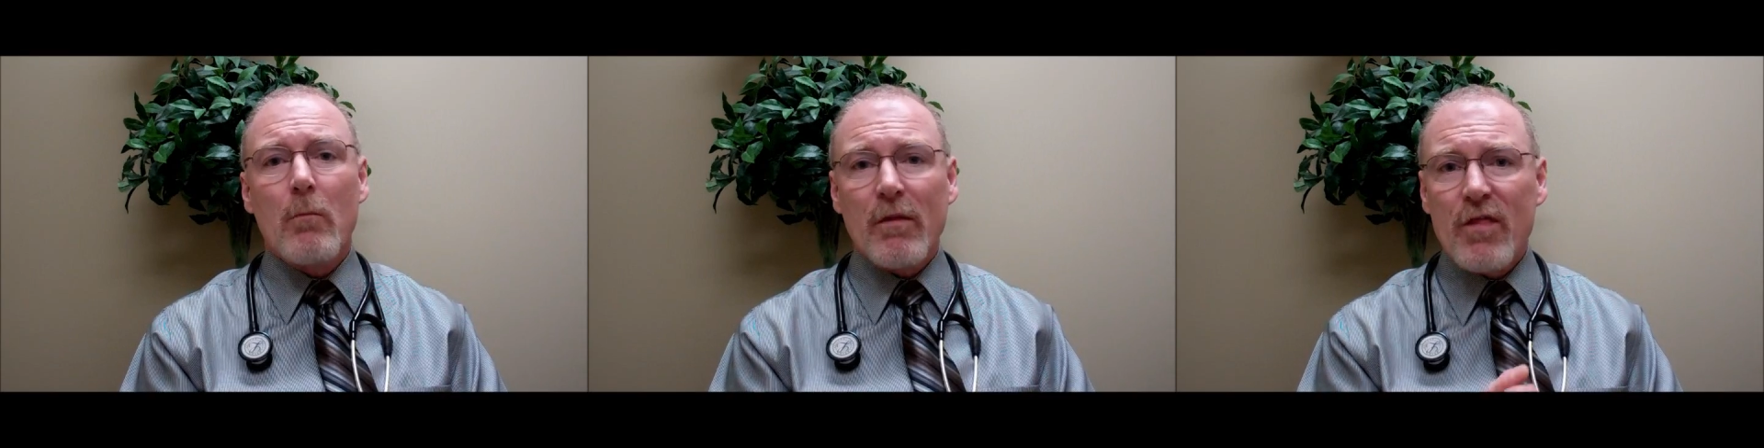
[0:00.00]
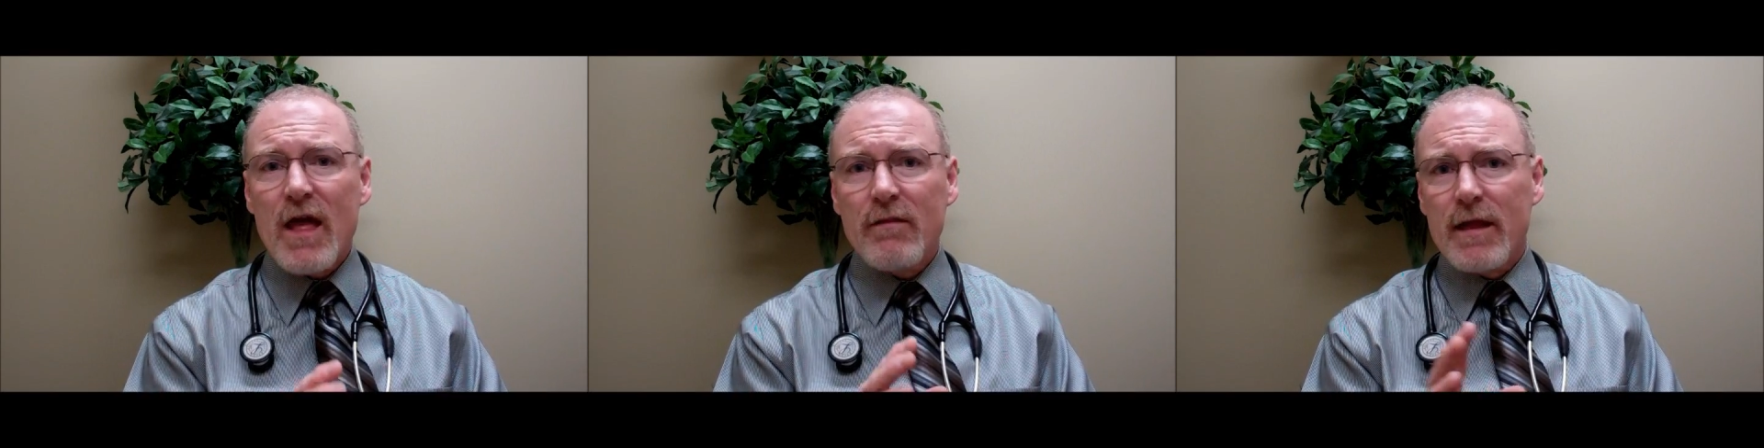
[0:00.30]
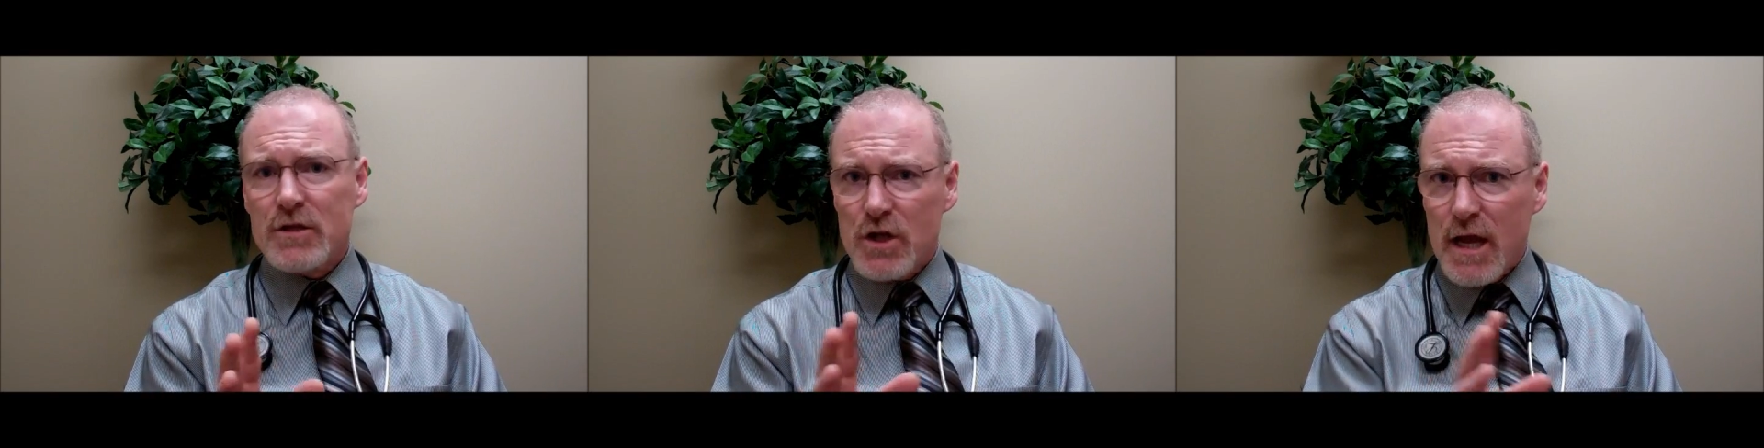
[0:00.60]
but then
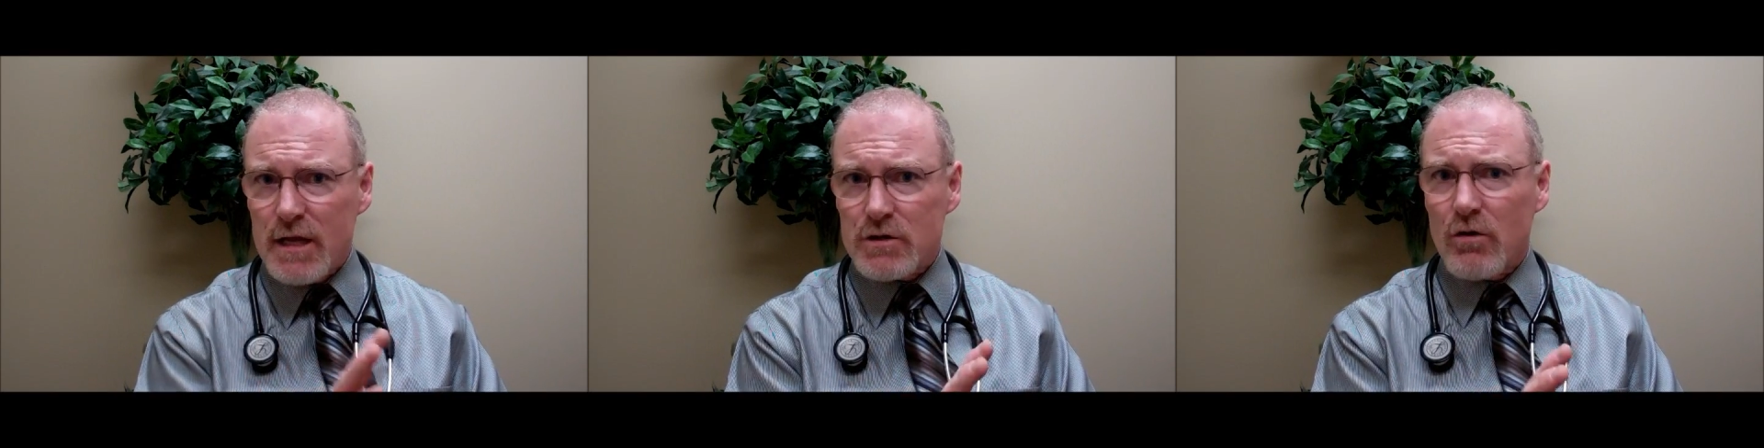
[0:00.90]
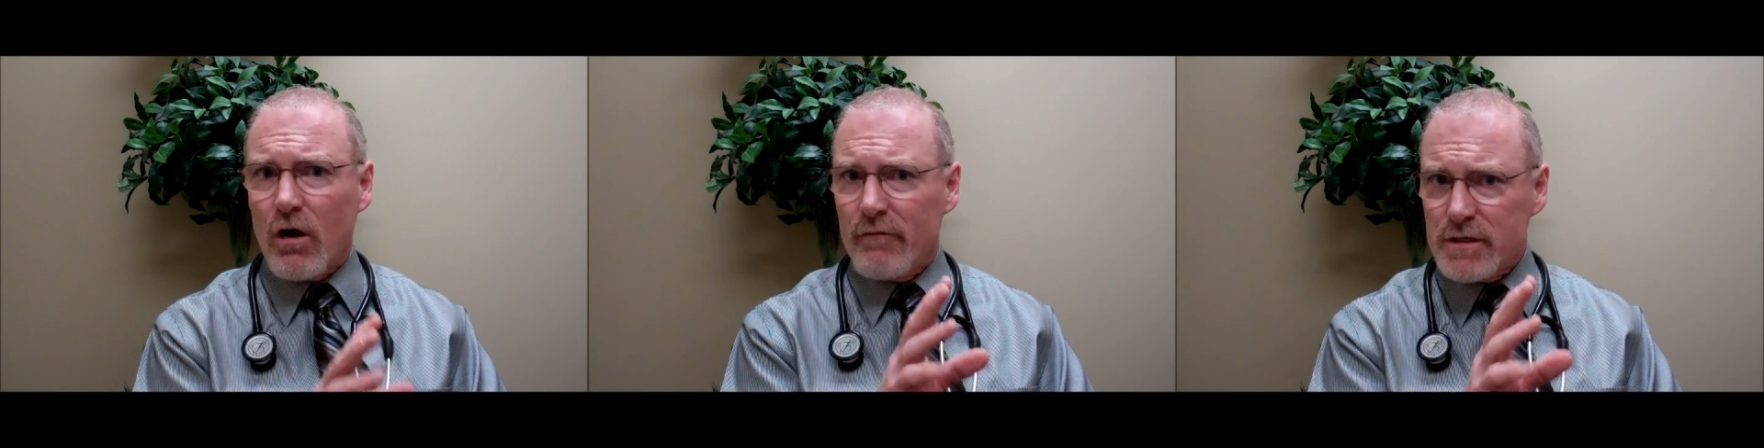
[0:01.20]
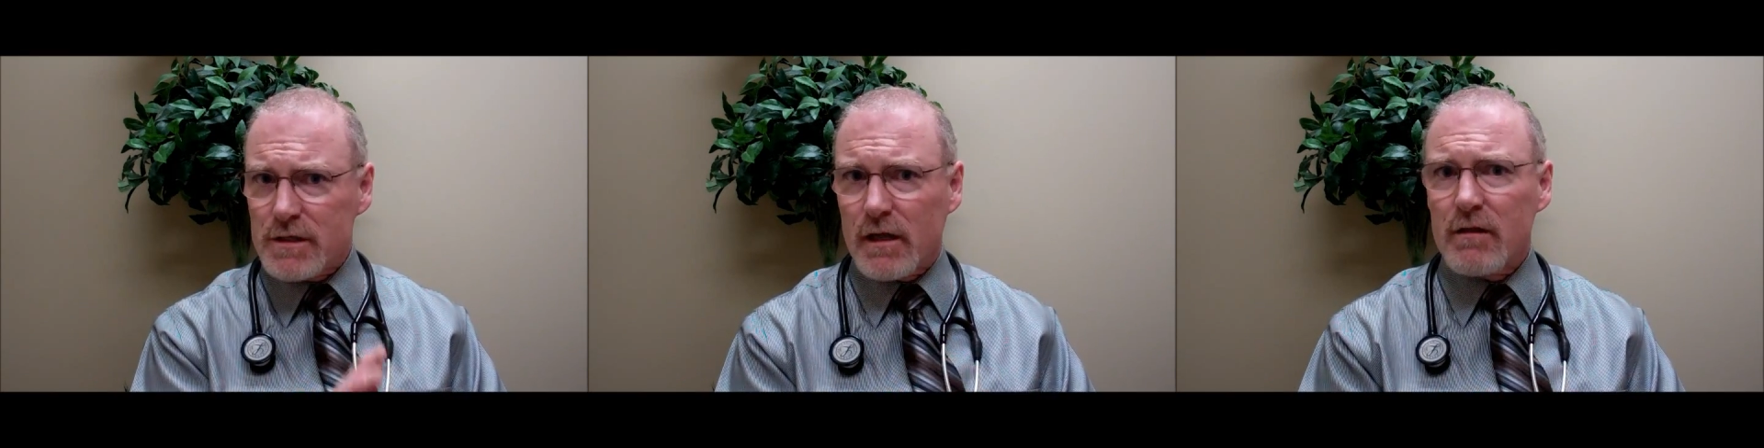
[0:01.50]
they change and all of a
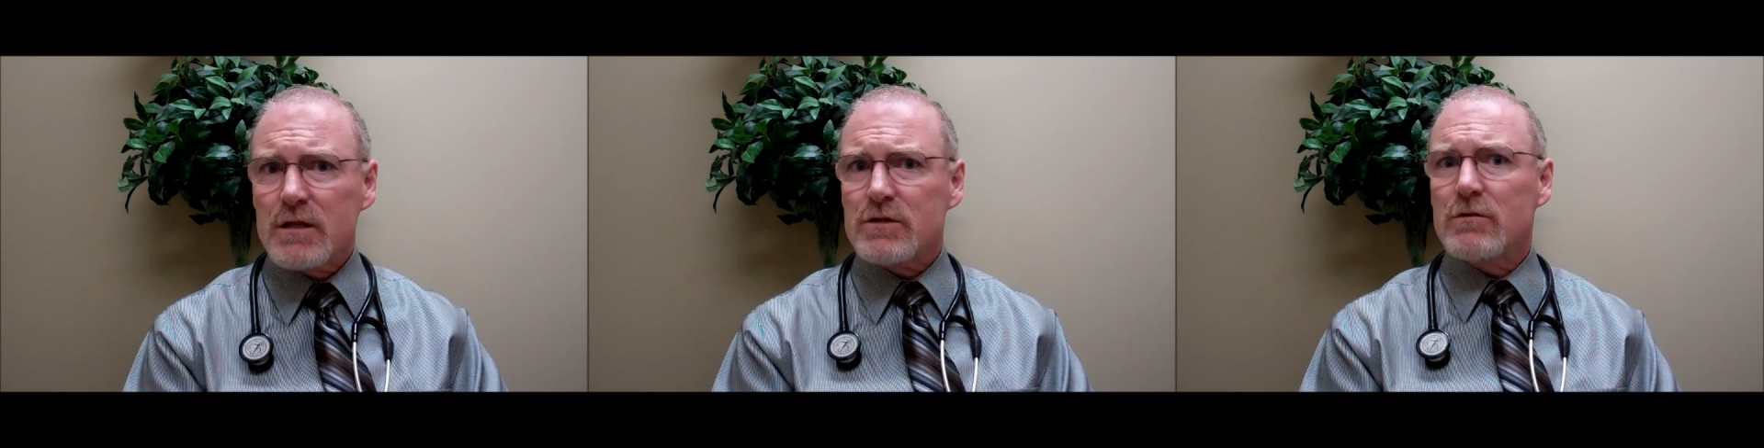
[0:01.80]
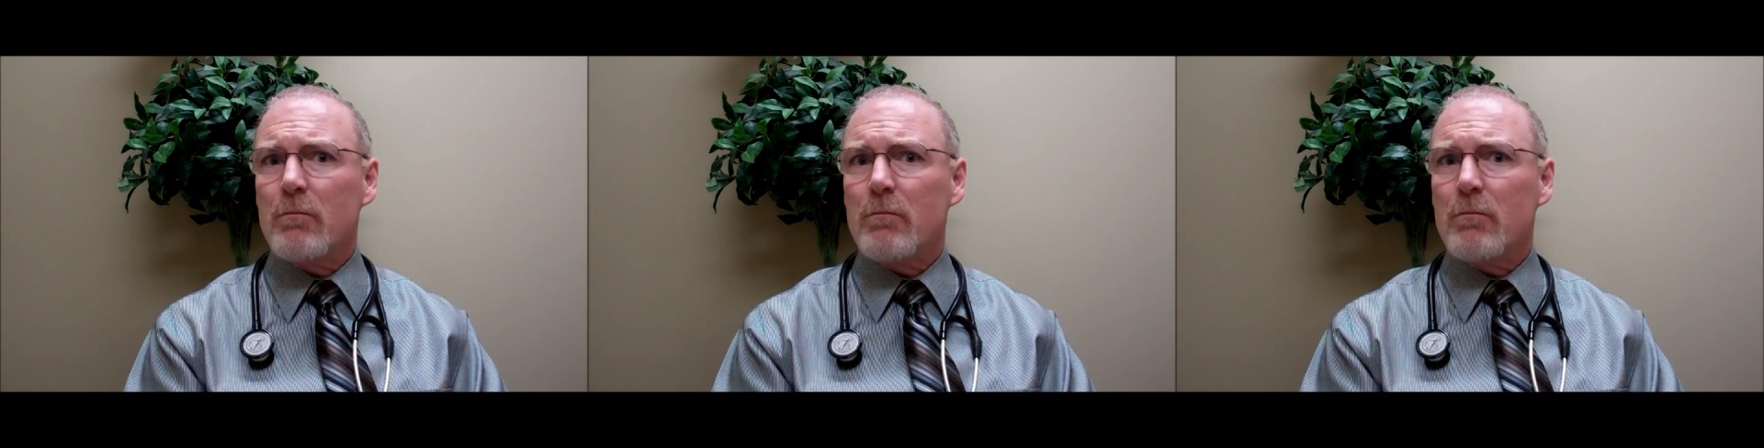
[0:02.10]
sudden the